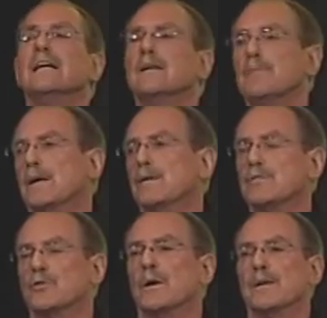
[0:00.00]
it
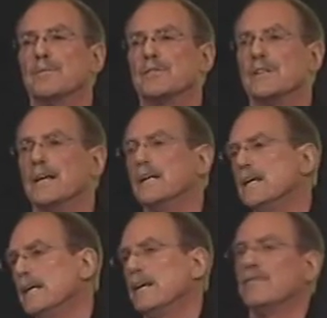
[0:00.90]
becomes 20%
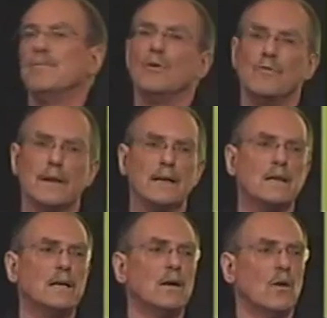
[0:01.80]
if moving
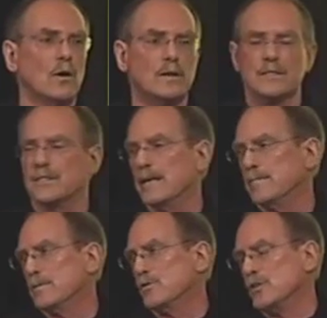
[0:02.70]
on the
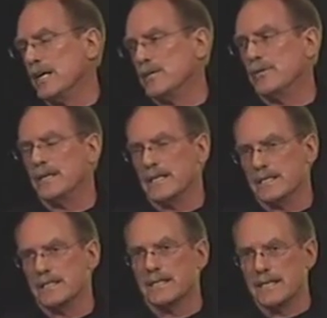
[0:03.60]
same trajectory it
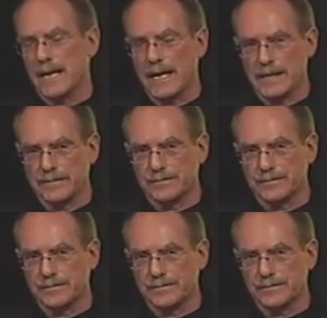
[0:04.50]
is today.